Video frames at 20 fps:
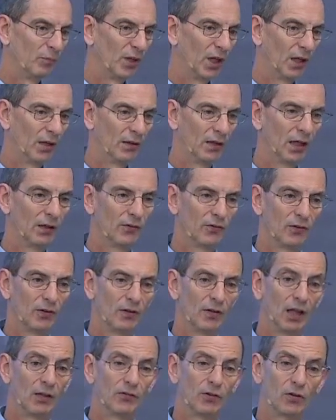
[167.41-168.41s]
And that's
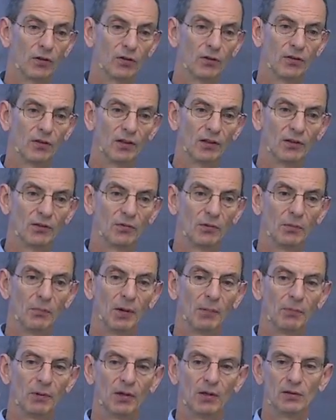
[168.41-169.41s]
a good thing to
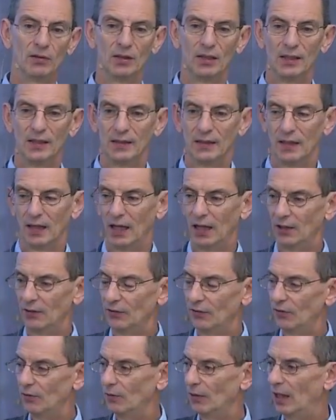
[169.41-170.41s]
remember
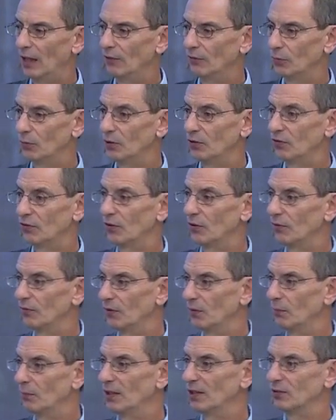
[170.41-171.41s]
as we serve
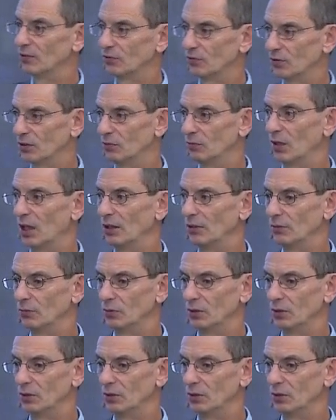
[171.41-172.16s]
in ministry, right?